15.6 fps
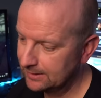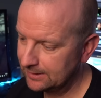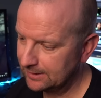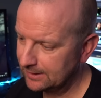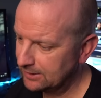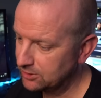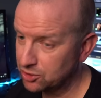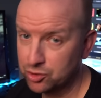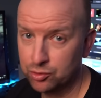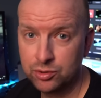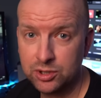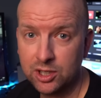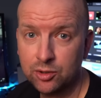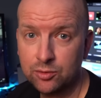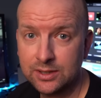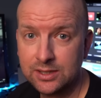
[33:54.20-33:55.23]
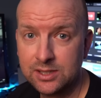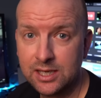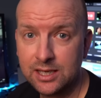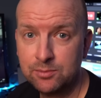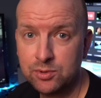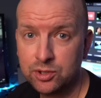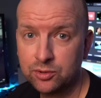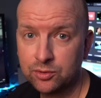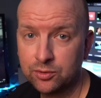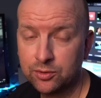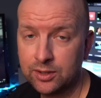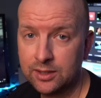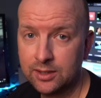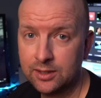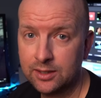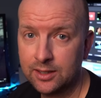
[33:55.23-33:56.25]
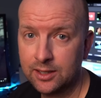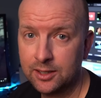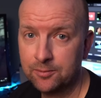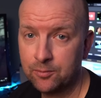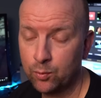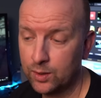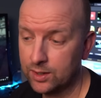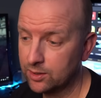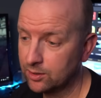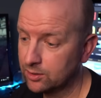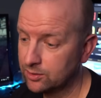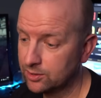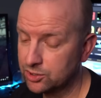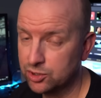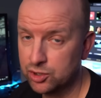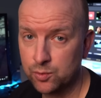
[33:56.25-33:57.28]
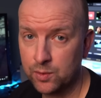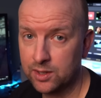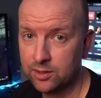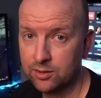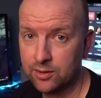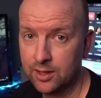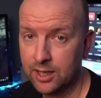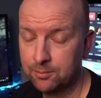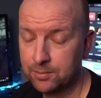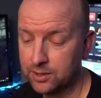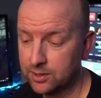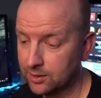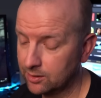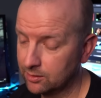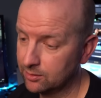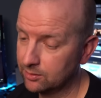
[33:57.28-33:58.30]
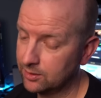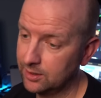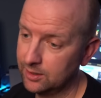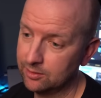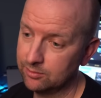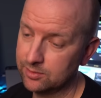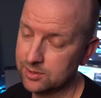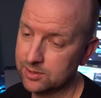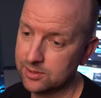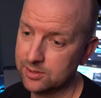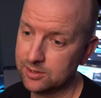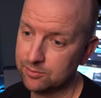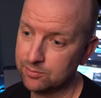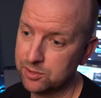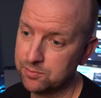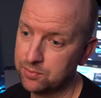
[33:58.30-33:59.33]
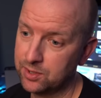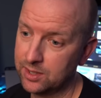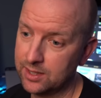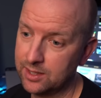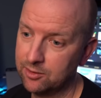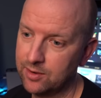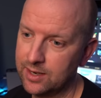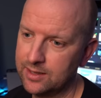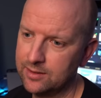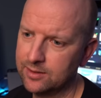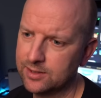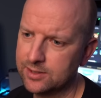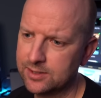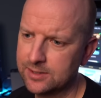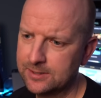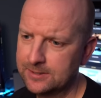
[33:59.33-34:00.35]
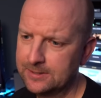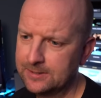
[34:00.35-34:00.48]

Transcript: Uh, it just shows you how exceptional the um, weather conditions were on that particular day. It was it was pretty horrendous.